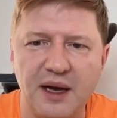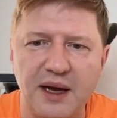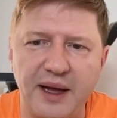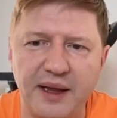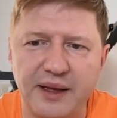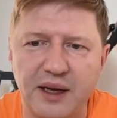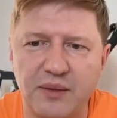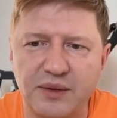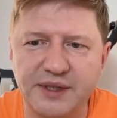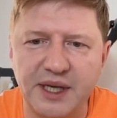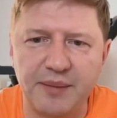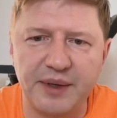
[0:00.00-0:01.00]
And then
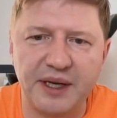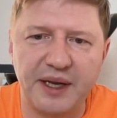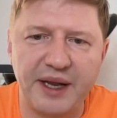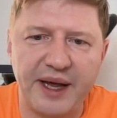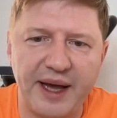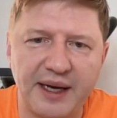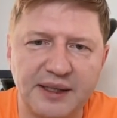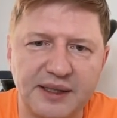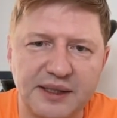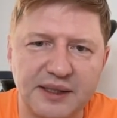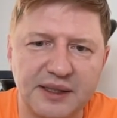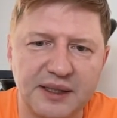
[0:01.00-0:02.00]
what's happening
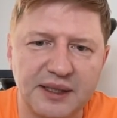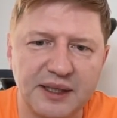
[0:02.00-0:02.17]
next?